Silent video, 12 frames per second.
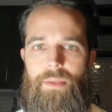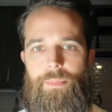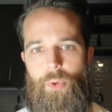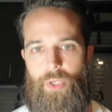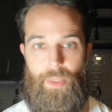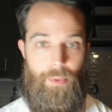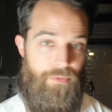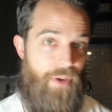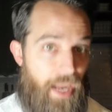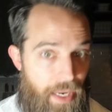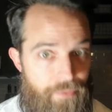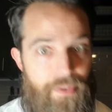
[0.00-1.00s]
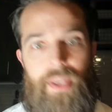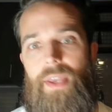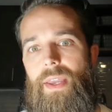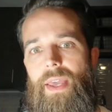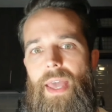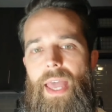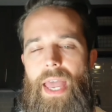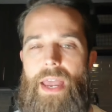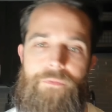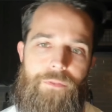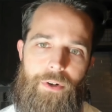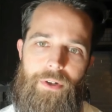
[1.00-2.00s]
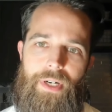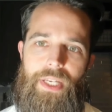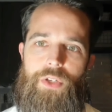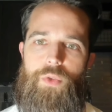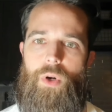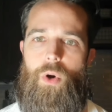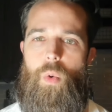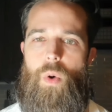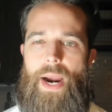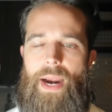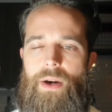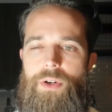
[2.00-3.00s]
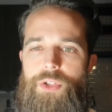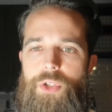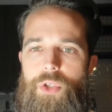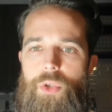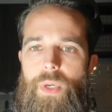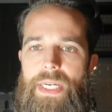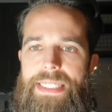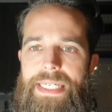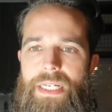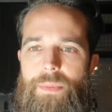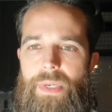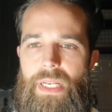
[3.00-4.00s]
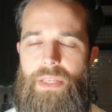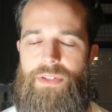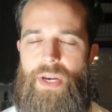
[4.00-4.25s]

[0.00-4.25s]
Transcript: Point number 5, effort is required to attend meetings.